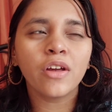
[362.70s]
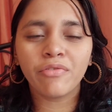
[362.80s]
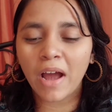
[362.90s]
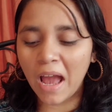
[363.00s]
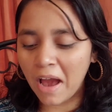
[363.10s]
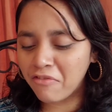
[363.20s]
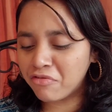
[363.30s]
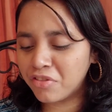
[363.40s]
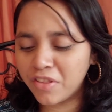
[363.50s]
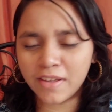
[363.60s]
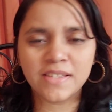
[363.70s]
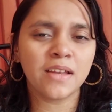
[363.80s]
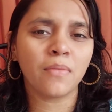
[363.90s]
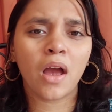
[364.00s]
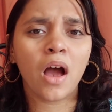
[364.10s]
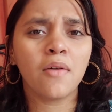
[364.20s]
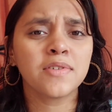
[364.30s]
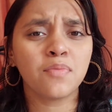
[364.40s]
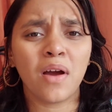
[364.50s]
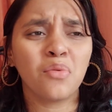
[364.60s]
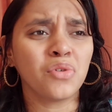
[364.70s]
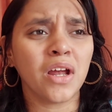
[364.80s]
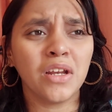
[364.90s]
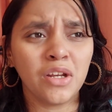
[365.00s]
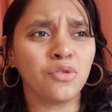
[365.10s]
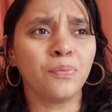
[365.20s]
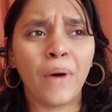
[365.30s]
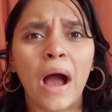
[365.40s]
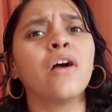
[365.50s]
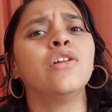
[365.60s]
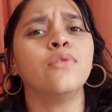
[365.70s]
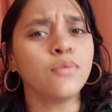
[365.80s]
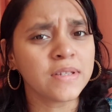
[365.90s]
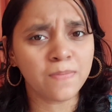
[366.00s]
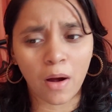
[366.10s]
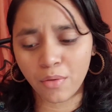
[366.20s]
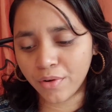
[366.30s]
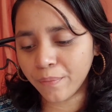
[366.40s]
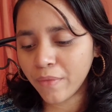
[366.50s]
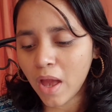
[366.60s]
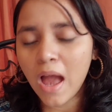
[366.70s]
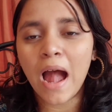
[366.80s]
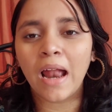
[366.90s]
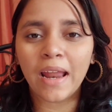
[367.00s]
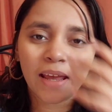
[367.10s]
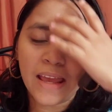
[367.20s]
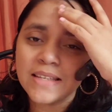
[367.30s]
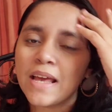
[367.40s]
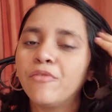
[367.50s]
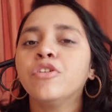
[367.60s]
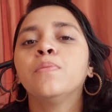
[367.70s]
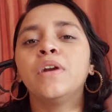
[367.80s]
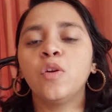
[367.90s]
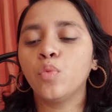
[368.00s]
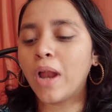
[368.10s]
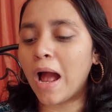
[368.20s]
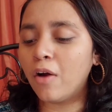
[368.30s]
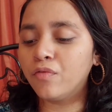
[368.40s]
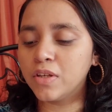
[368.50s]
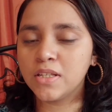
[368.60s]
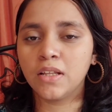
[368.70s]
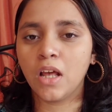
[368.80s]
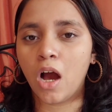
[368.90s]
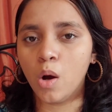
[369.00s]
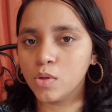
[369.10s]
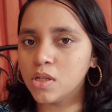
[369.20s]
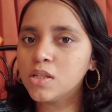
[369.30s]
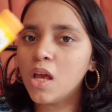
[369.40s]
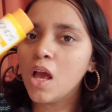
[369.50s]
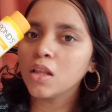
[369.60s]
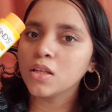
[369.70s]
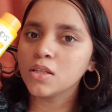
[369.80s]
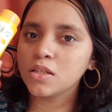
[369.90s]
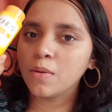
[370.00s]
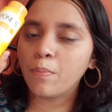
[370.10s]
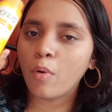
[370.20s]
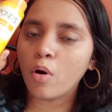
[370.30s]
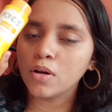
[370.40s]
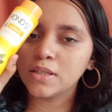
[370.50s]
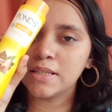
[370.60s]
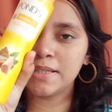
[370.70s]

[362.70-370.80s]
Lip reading: if I have this in my house, why would I need to buy a loose powder? And I guess everybody would have this in their houses. This is the Pond's